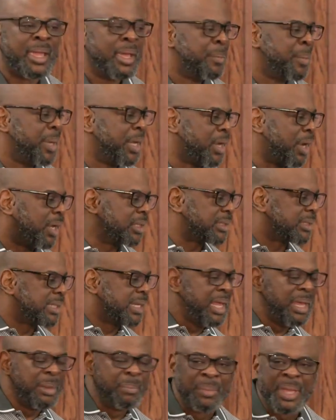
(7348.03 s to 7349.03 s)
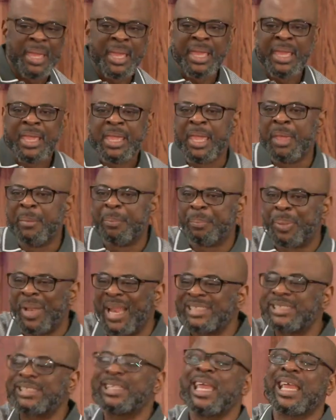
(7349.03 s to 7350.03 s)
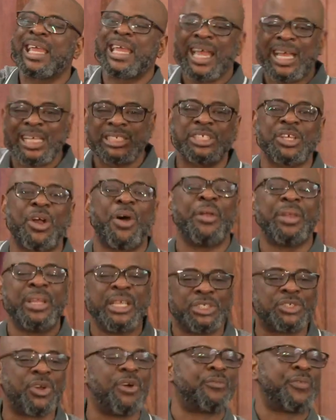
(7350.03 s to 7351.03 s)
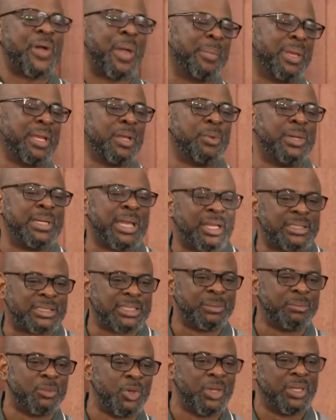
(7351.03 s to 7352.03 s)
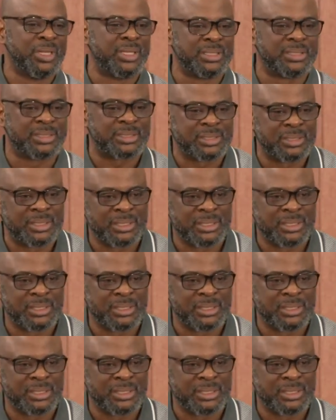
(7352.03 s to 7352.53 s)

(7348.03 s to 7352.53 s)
Because he placed a curse on his own family without him knowing it.